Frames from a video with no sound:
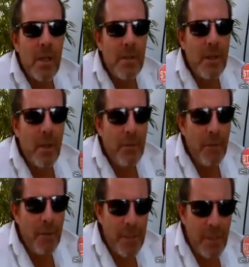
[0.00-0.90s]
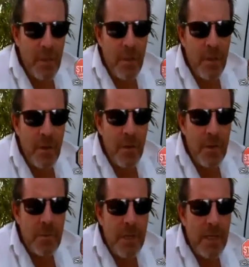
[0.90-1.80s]
the officer
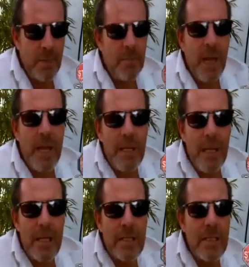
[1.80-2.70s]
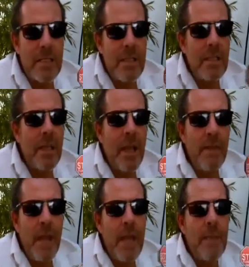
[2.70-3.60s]
who's being complained against is in,
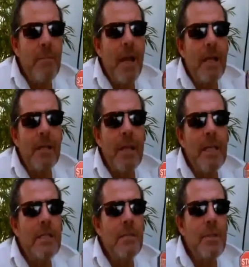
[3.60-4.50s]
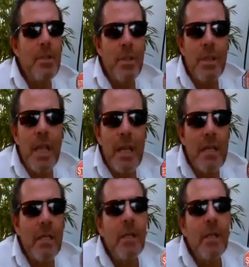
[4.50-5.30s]
and they make their submission. Then,